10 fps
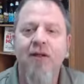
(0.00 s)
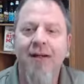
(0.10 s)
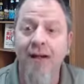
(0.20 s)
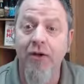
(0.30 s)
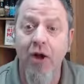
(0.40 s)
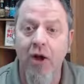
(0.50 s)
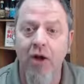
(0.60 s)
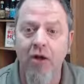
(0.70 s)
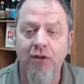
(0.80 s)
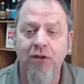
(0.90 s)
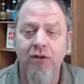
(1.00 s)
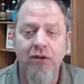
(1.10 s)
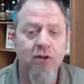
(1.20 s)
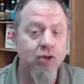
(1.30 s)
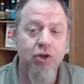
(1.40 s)
Kellogg's,
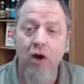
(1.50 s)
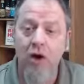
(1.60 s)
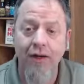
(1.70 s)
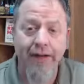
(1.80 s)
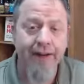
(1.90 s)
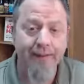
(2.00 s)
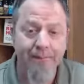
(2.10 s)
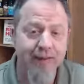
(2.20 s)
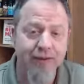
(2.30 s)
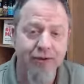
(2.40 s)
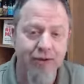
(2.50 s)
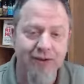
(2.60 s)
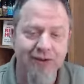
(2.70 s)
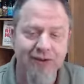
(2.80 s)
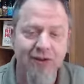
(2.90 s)
Target,
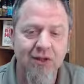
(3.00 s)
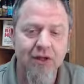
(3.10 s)
Pinterest,